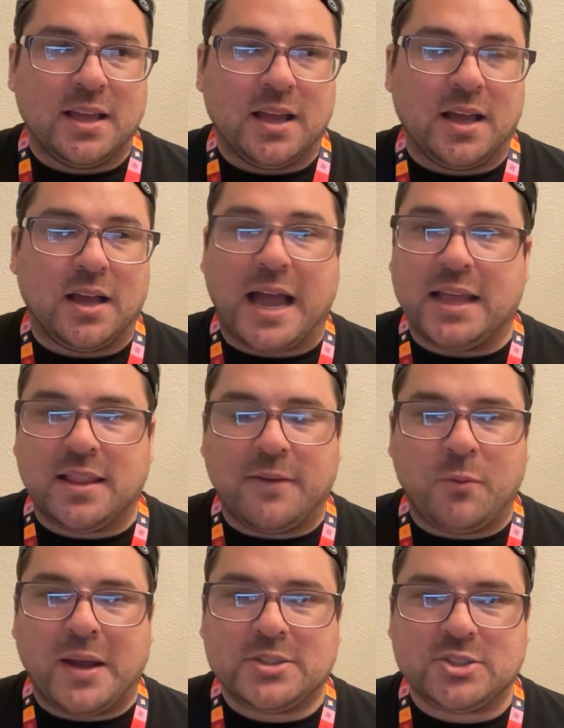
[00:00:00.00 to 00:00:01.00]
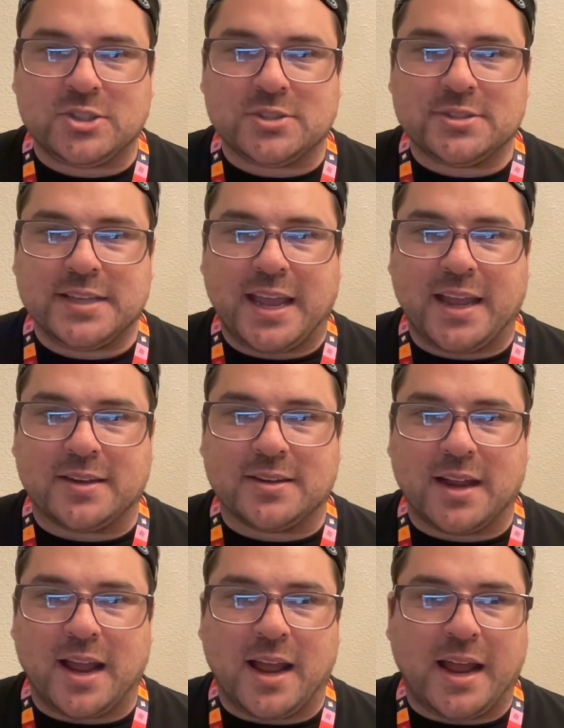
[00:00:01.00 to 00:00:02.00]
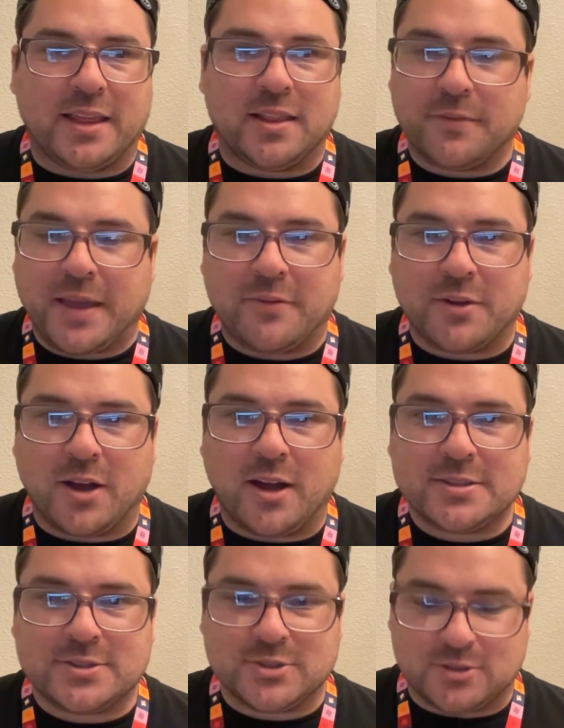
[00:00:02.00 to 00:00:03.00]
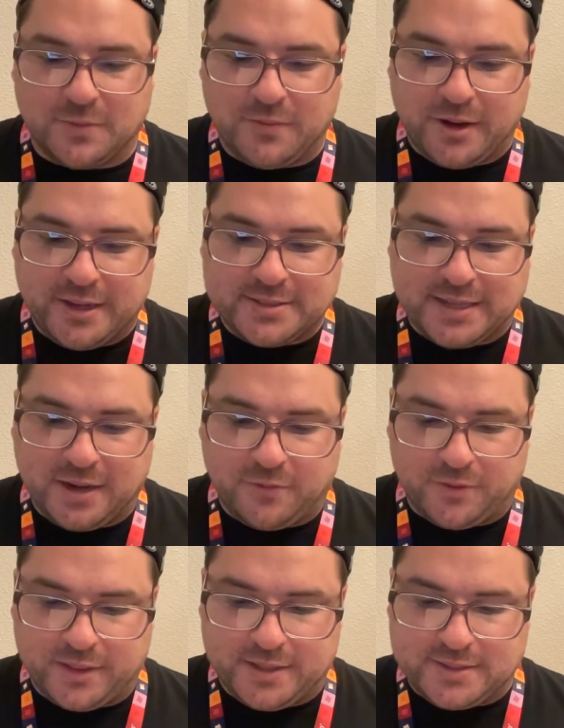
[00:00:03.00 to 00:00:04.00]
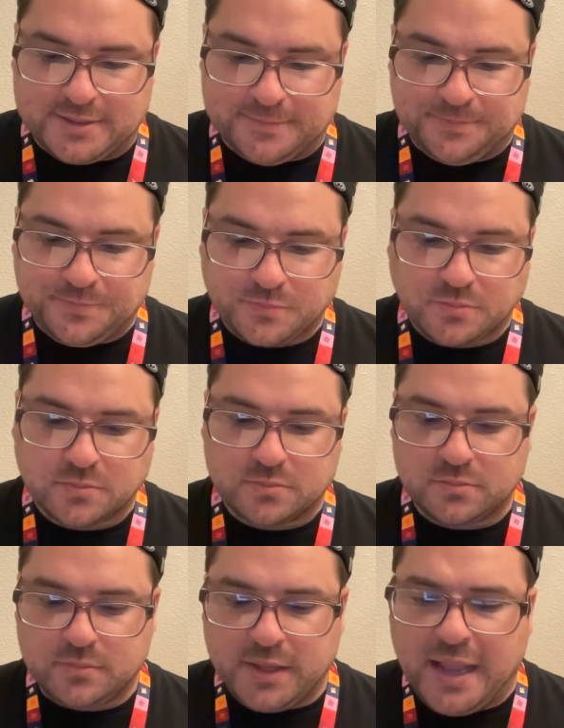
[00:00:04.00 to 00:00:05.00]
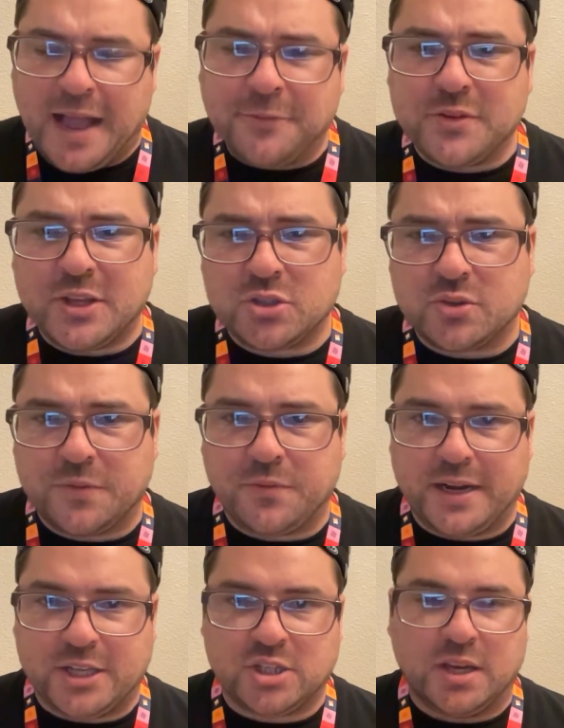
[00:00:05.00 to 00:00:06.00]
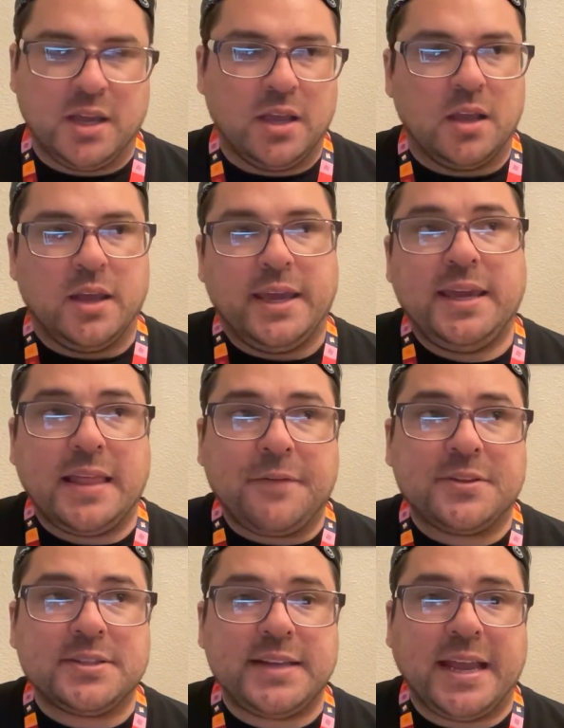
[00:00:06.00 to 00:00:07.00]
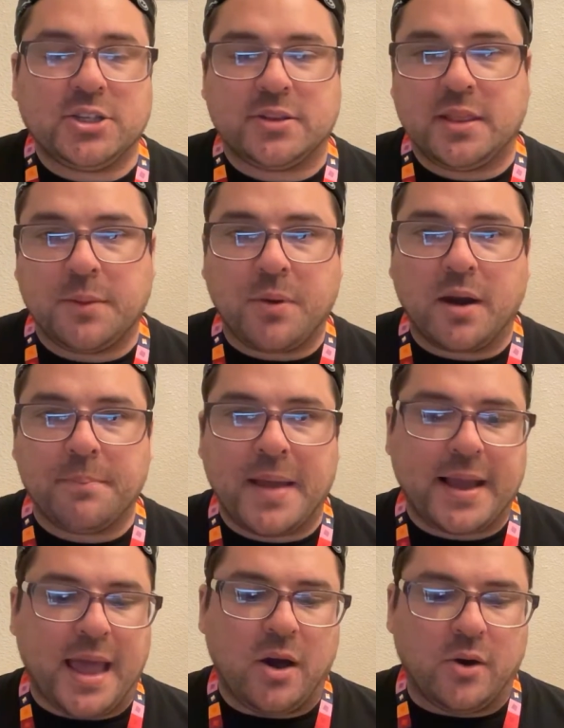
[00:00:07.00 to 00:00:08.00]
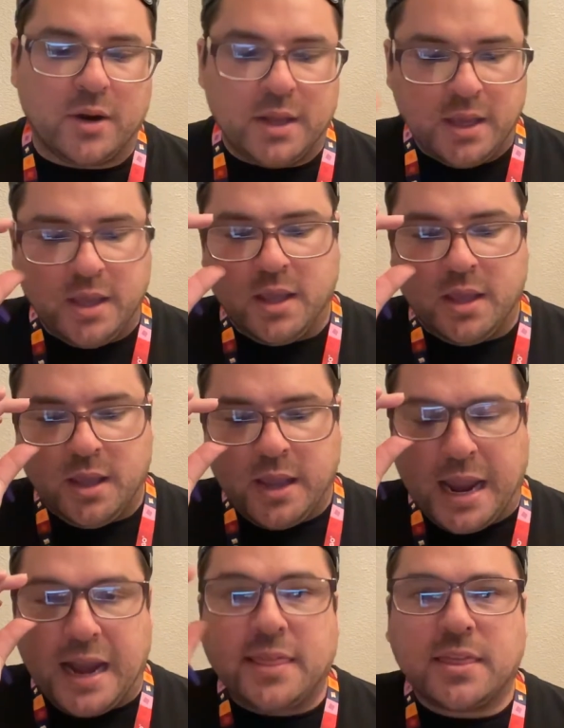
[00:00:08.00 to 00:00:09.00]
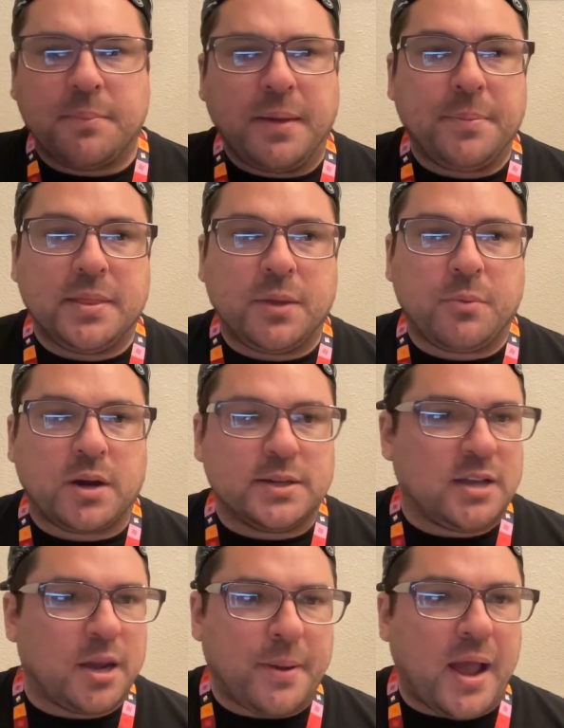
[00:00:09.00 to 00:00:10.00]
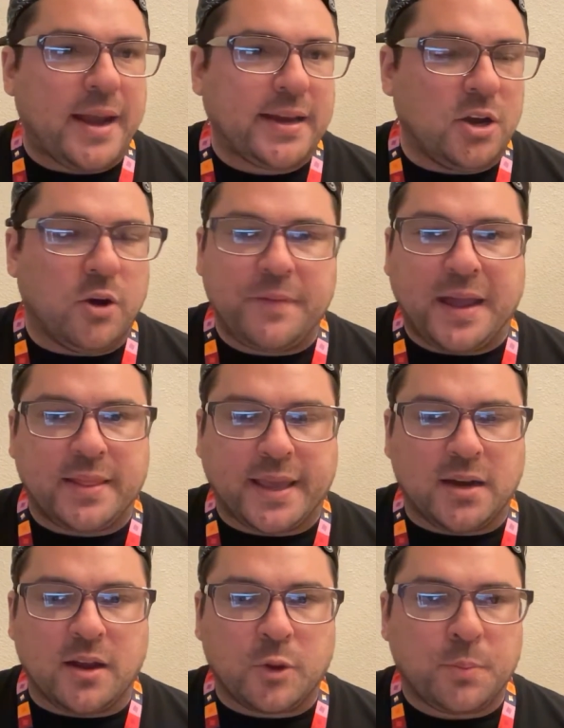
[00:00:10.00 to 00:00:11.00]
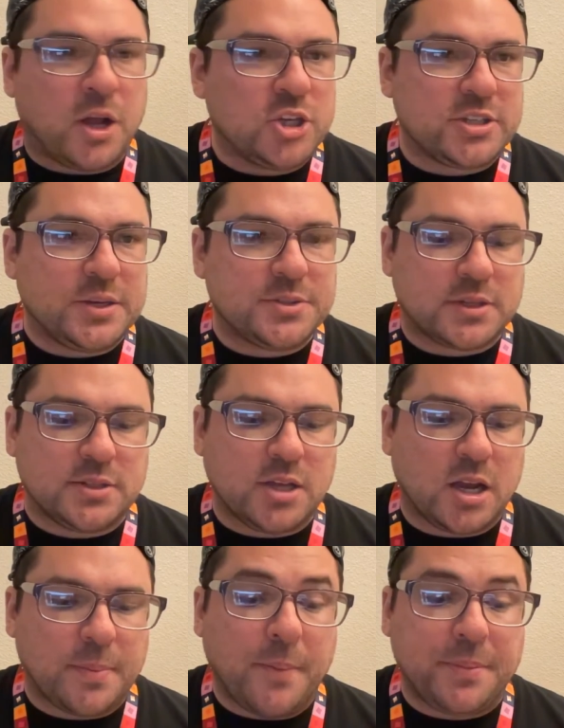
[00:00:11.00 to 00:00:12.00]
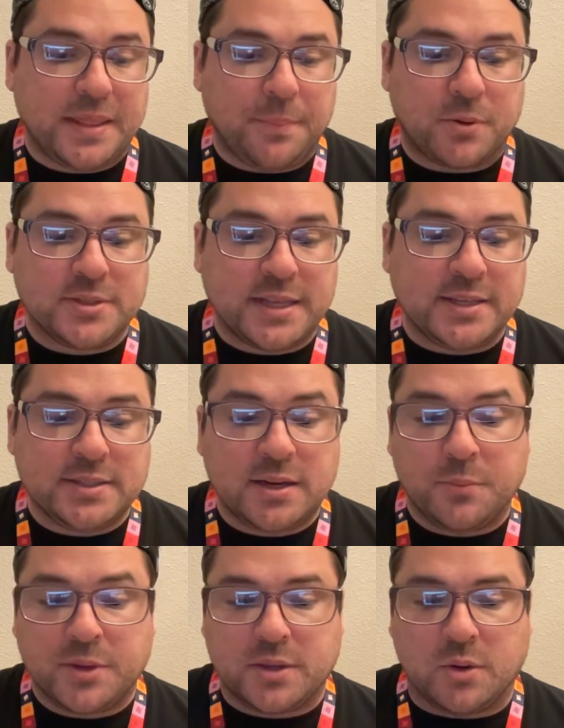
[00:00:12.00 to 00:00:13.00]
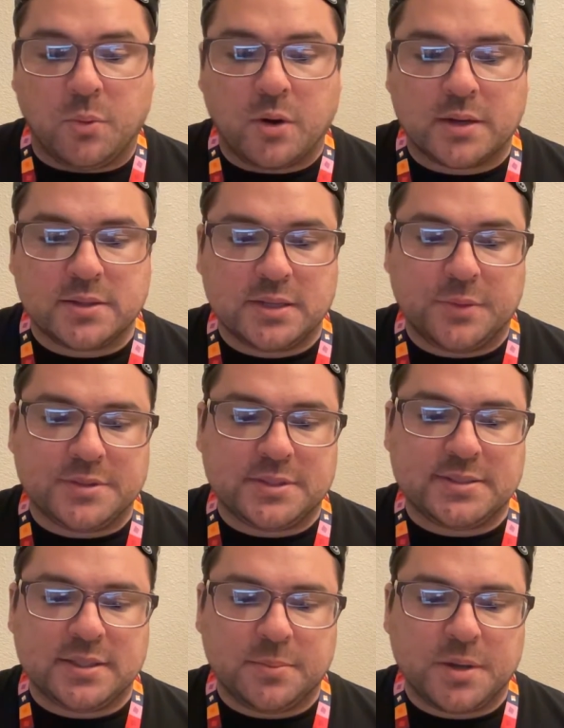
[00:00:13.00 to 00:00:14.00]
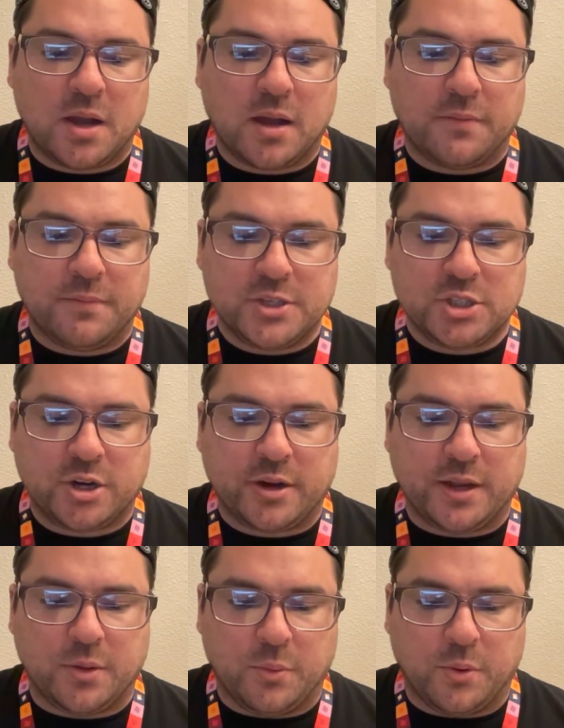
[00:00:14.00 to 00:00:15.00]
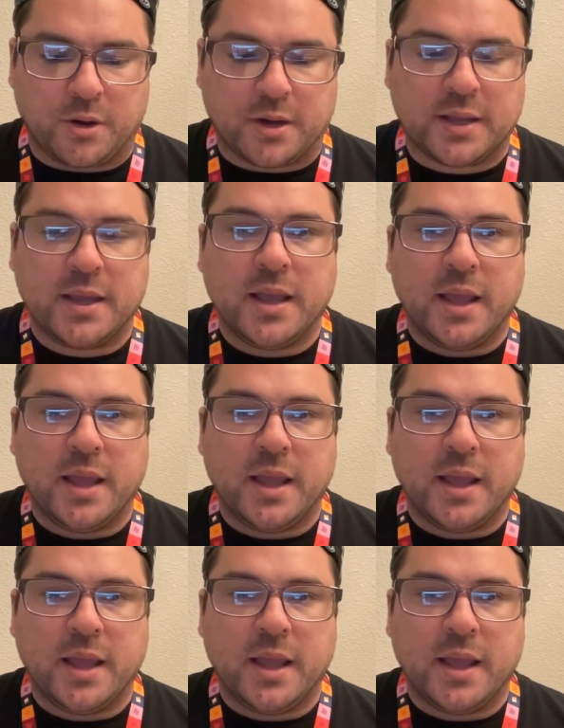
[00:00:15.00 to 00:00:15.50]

I love Westerns, and I love Kevin Costner, so I'm very excited for this. After they showed the footage, he left the stage, and then they brought him back out. And I thought maybe they were going to talk about, I didn't know if he had like another project he was going to talk about, but they presented him with an award. It was the CinemaCon Visionary Award.